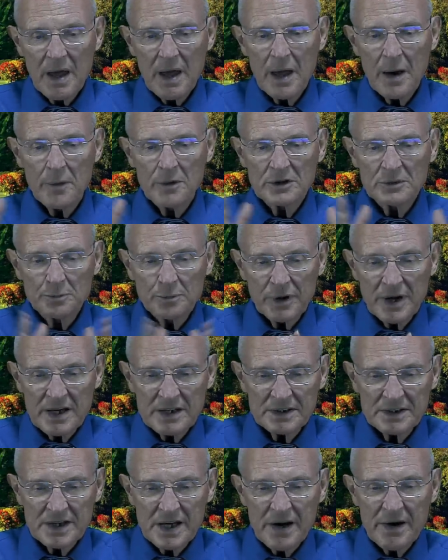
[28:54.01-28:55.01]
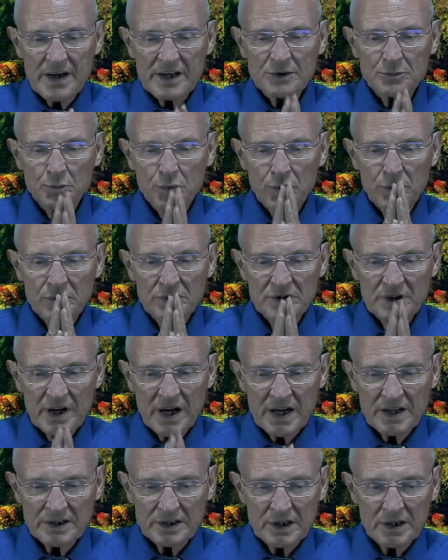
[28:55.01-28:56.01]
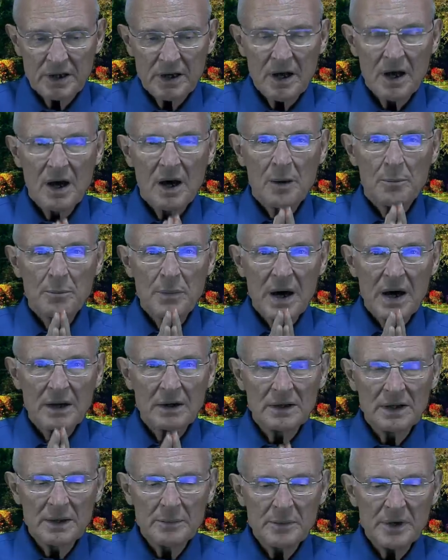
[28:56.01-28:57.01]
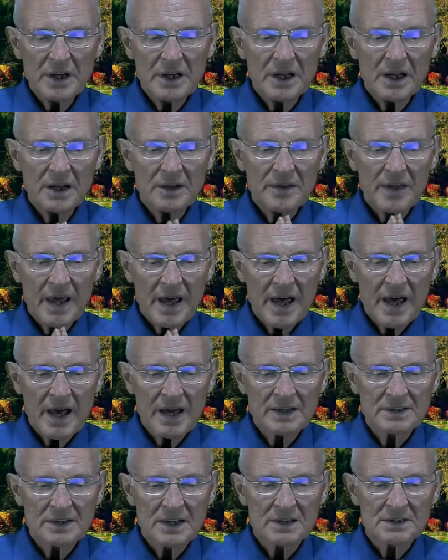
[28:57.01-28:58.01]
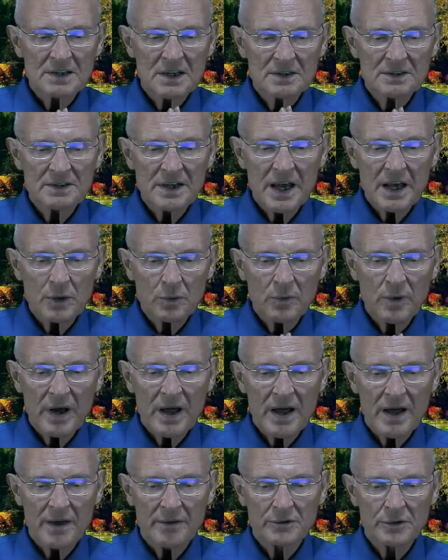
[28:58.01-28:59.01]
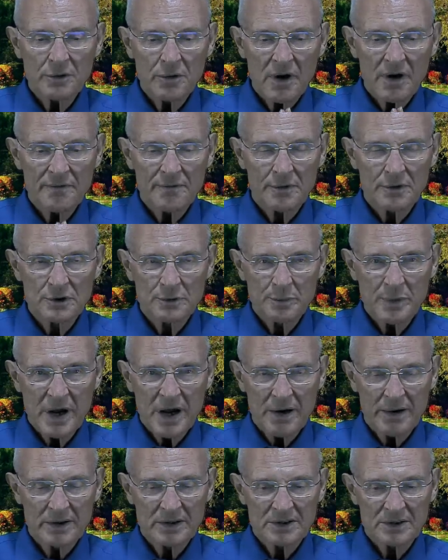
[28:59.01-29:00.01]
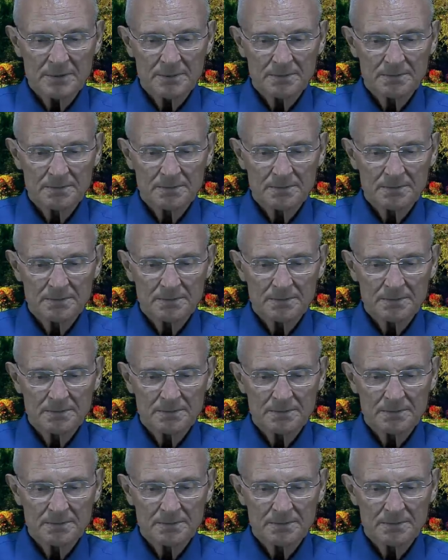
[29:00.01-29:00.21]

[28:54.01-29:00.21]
It was placed there as protection by limiting the access that Satan will have to our first parents.